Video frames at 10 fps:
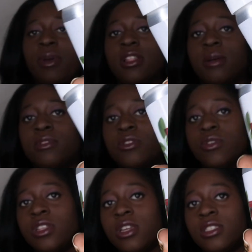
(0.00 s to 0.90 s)
picked up
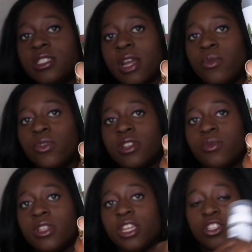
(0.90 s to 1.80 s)
two of these because i really
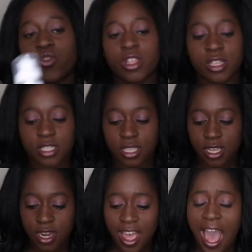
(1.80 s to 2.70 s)
really enjoy this
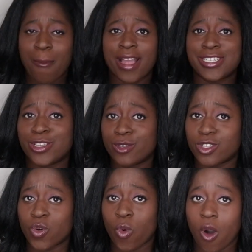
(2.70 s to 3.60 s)
scent i'm actually
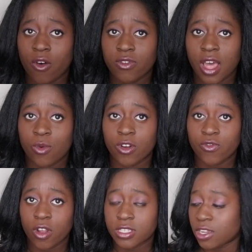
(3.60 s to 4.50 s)
using the wallflower and
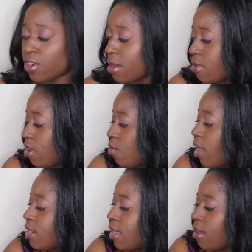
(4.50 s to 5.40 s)
frosted cranberry
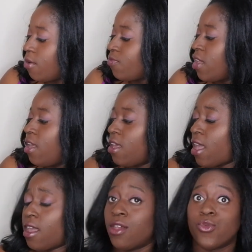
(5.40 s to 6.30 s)
right now
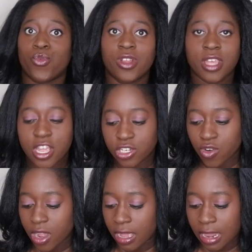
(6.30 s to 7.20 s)
and really
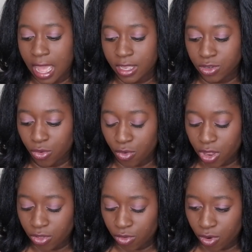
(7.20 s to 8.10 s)
enjoying it it has
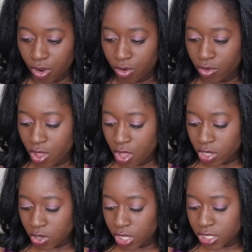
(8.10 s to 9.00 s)
great throw
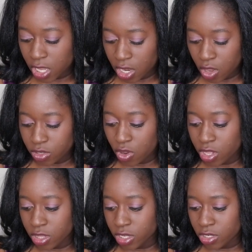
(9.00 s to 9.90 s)
so the scent notes
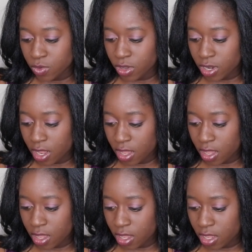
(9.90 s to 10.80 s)
on this one
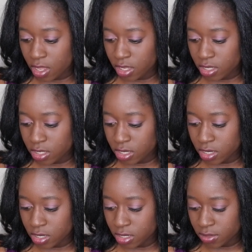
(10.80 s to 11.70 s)
is
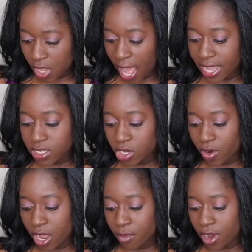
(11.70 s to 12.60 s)
iced
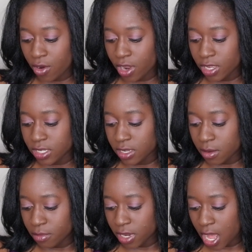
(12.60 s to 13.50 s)
cranberries
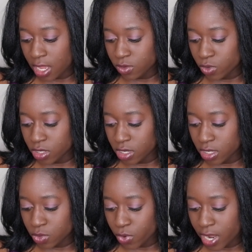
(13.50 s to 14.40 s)
blonde
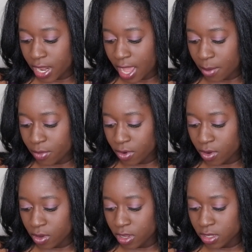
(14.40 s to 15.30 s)
woods red
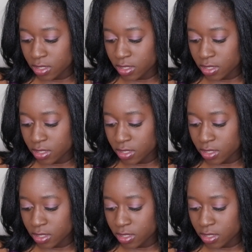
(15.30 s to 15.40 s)
apple